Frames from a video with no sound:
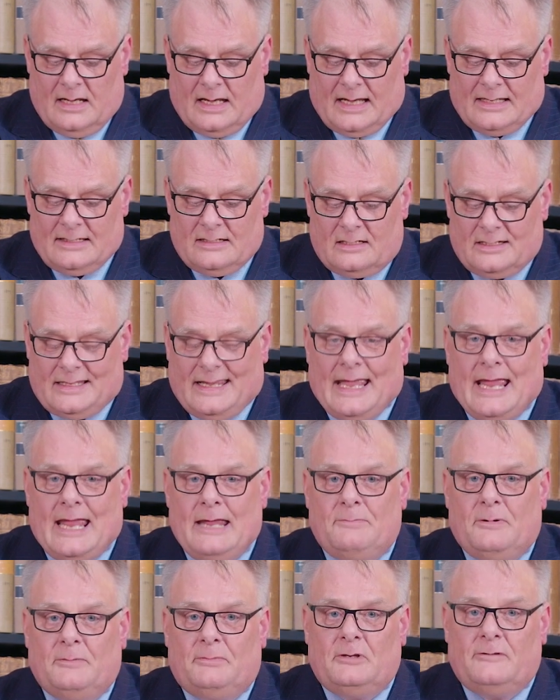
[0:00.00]
and are
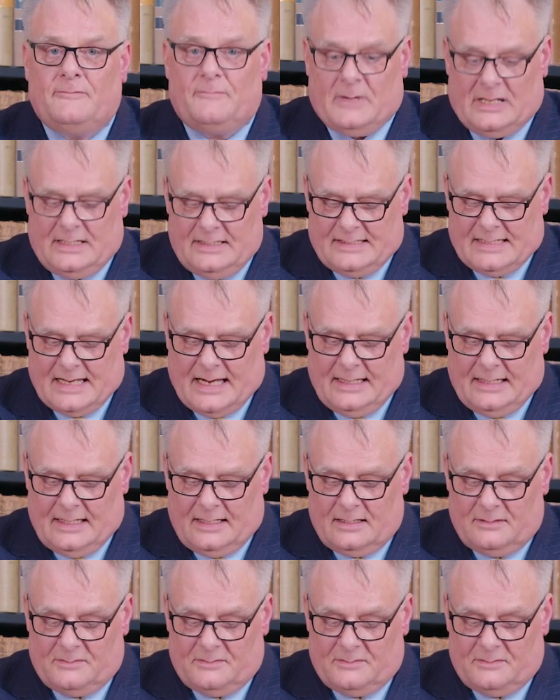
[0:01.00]
capable of maintaining